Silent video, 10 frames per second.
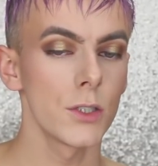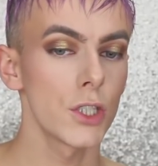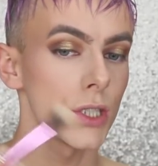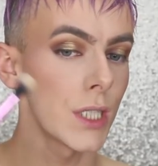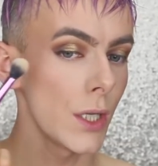
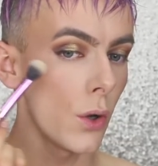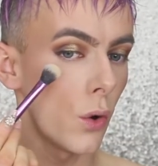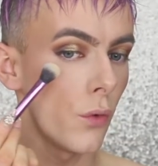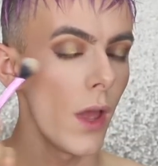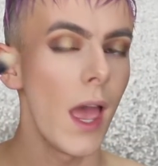dusting it
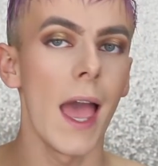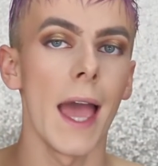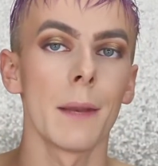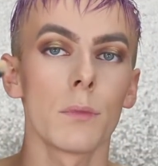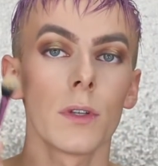off,
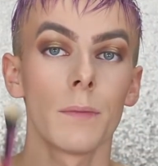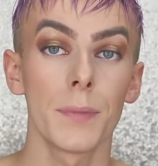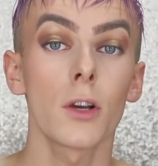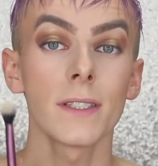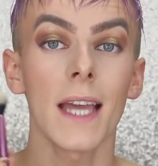and I'm going,
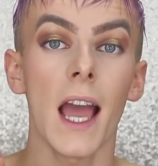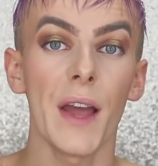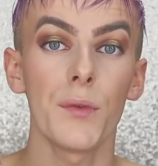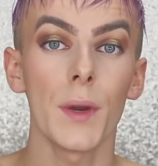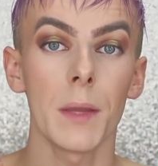because I
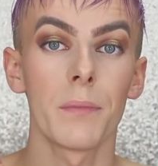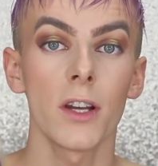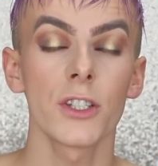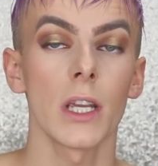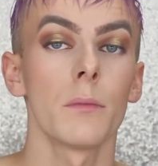have wet the brush,